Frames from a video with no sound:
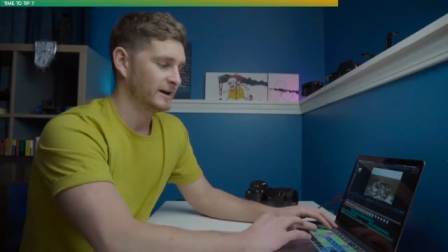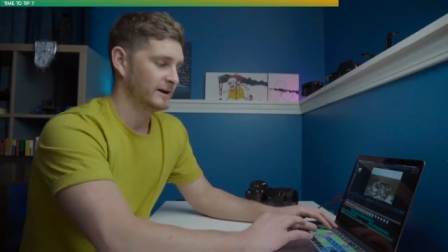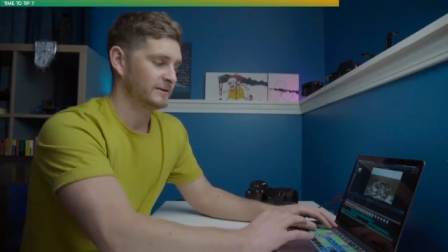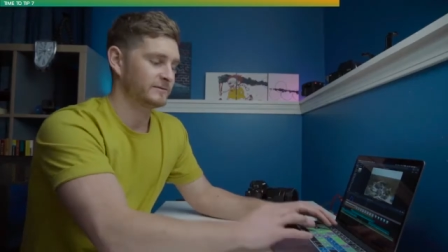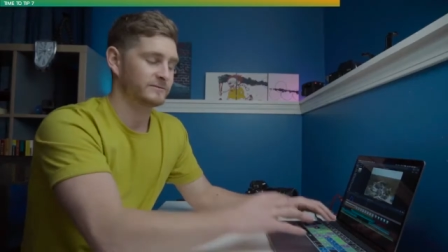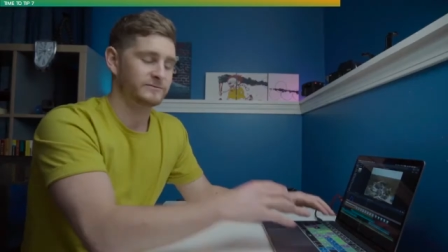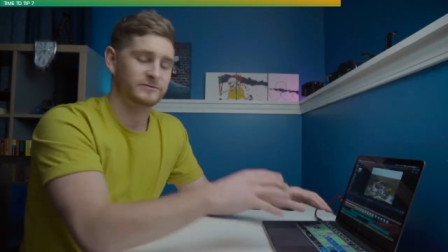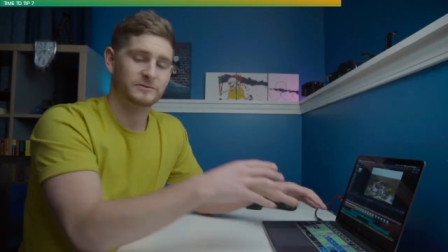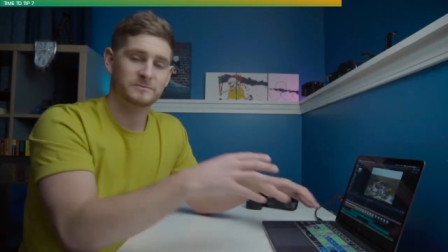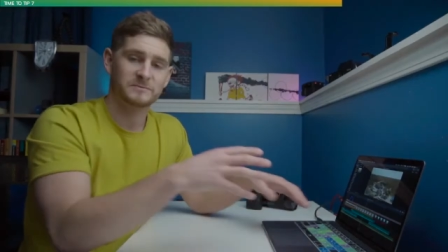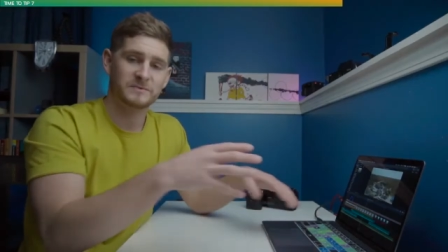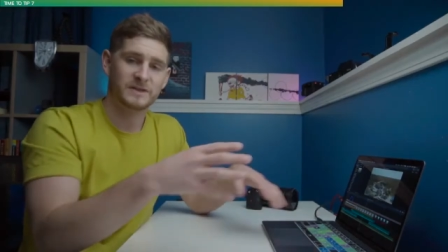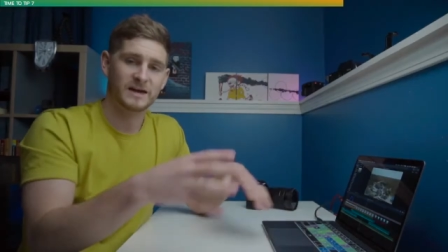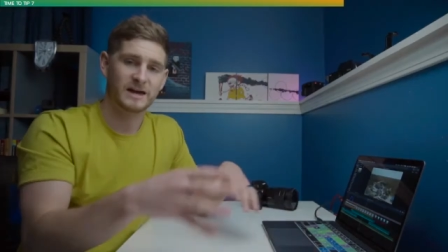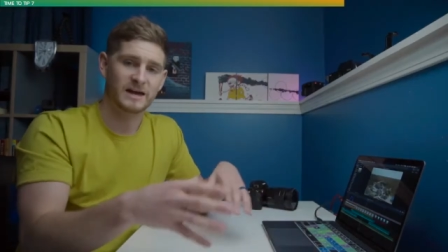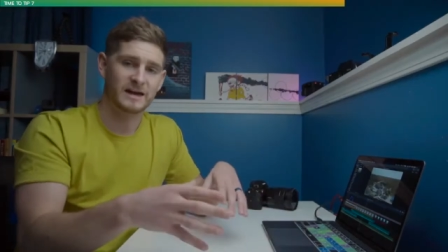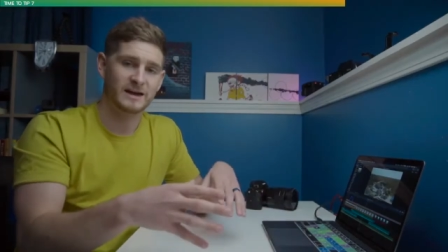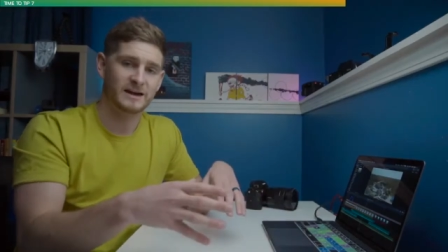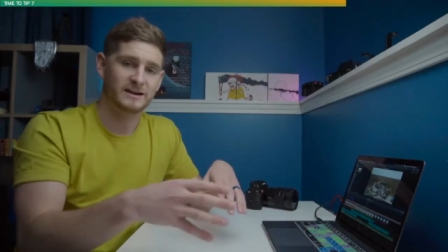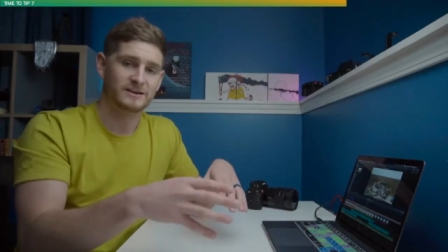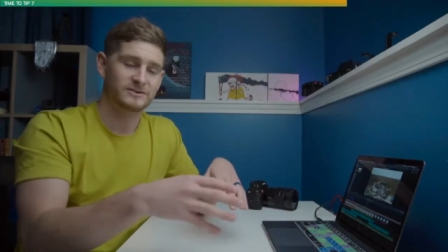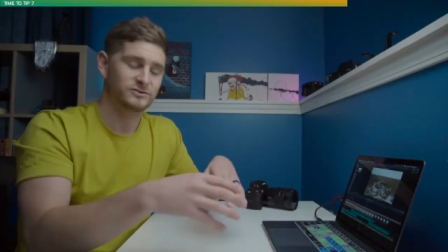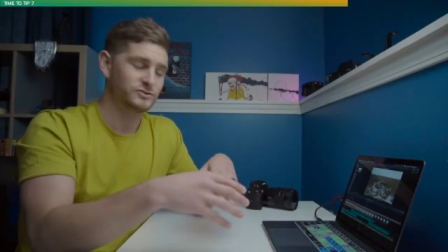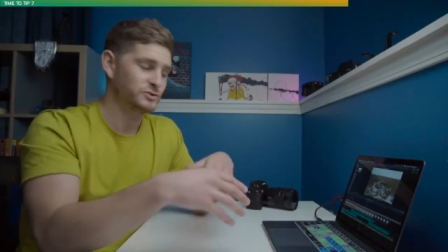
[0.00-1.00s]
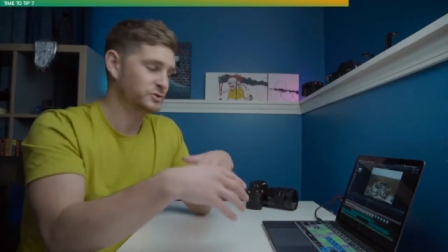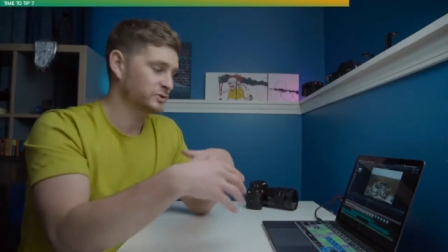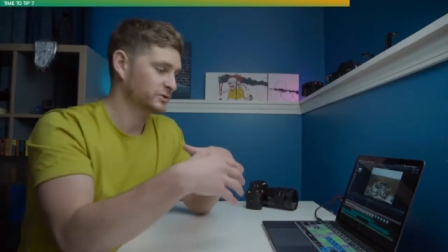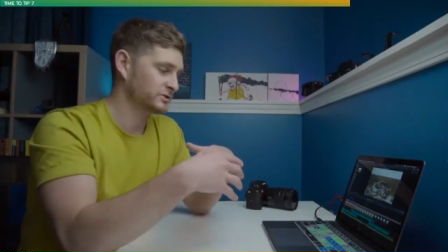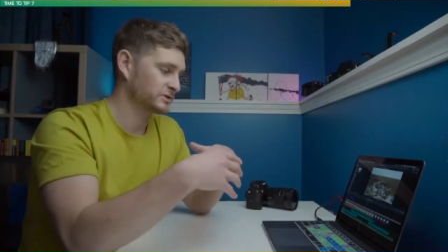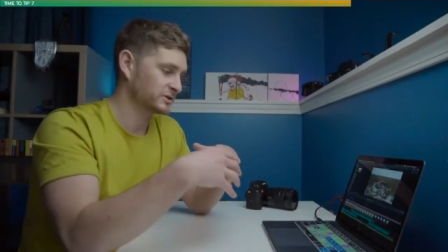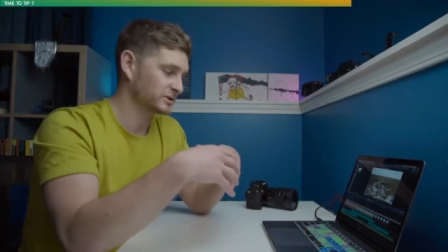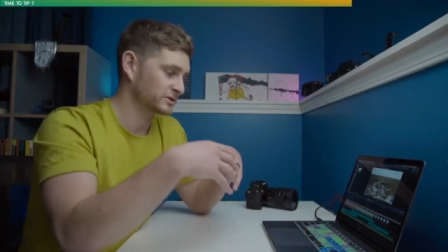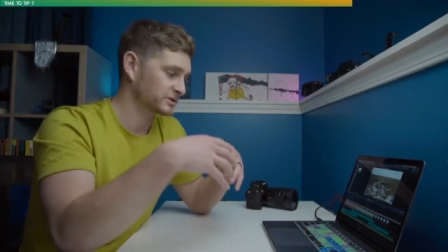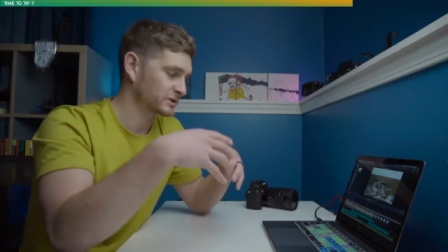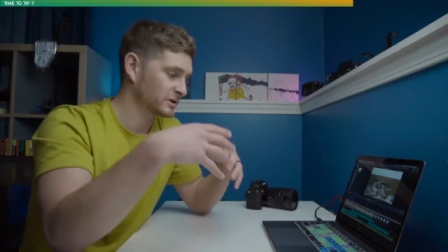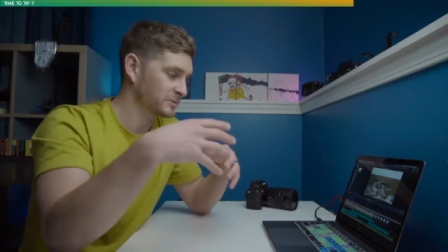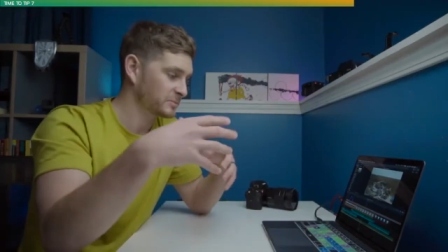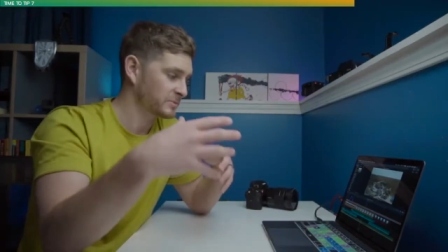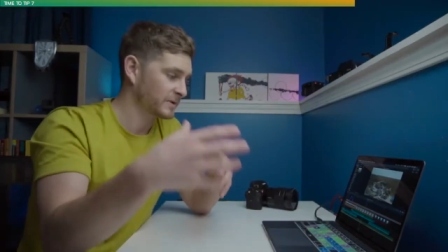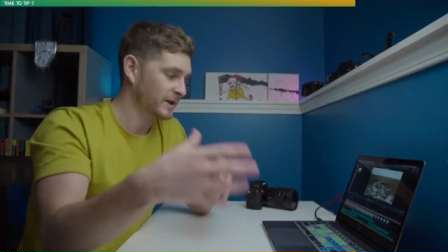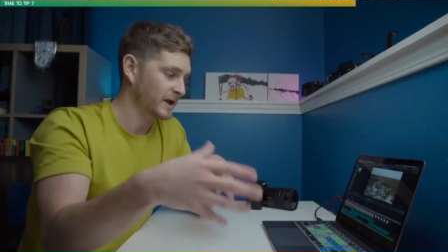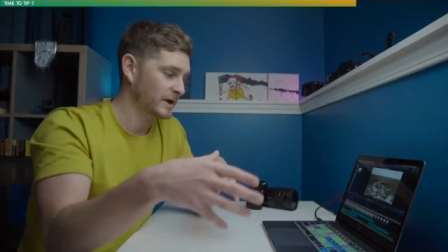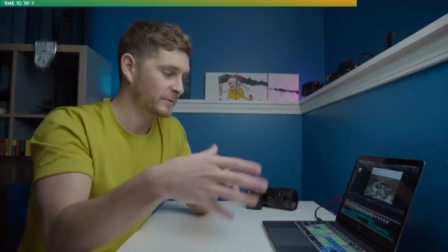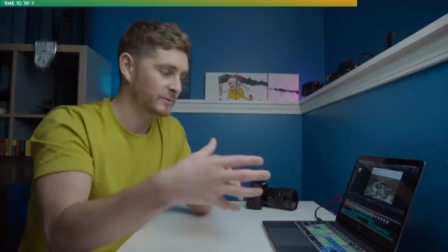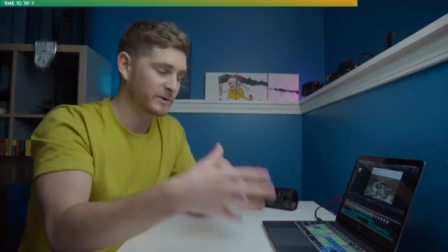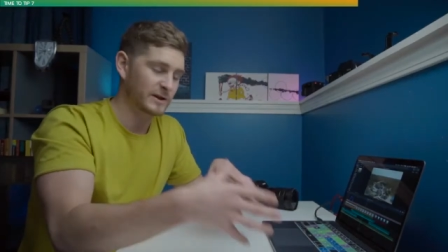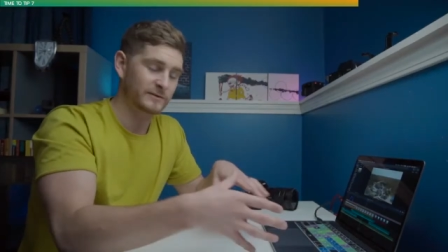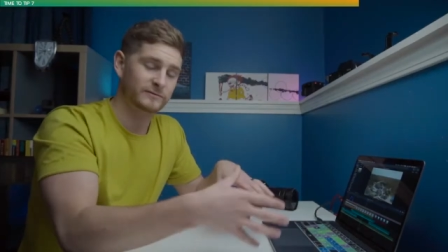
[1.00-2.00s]
and from there you can just
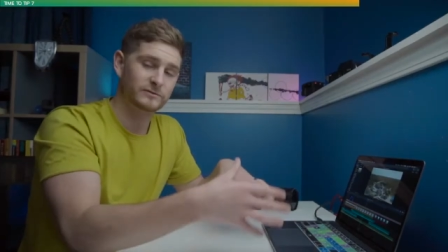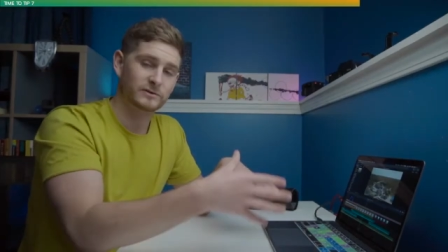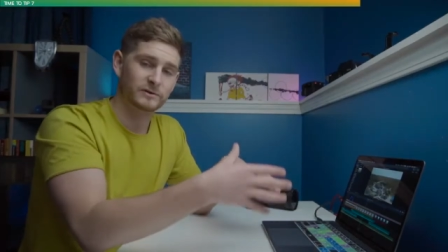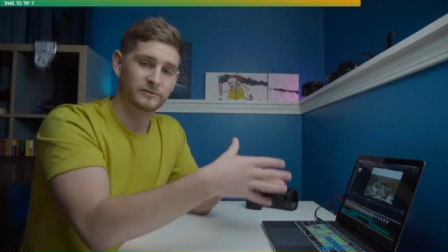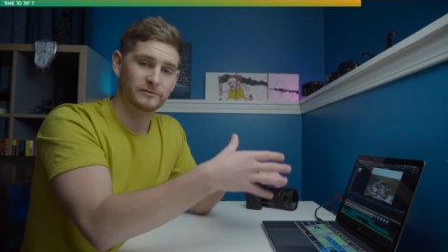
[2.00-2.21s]
apply whatever